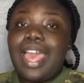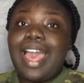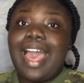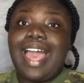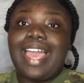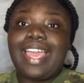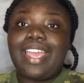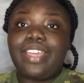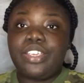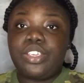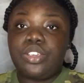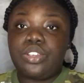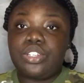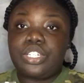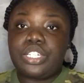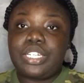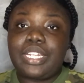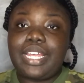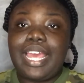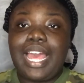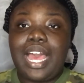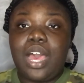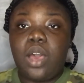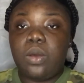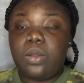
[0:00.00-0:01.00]
I
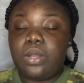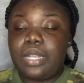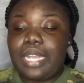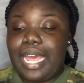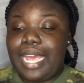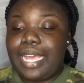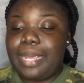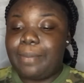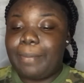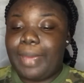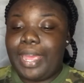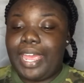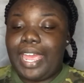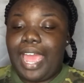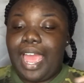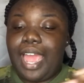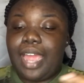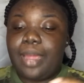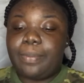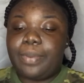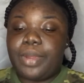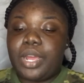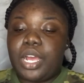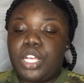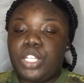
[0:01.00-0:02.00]
usually outline my
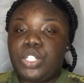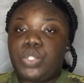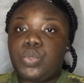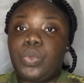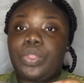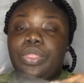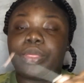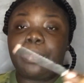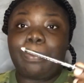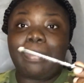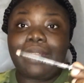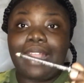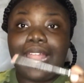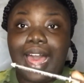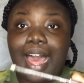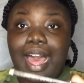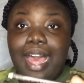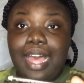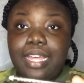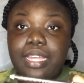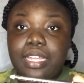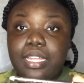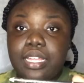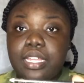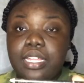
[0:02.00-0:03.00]
eyebrows with
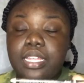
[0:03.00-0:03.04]
black,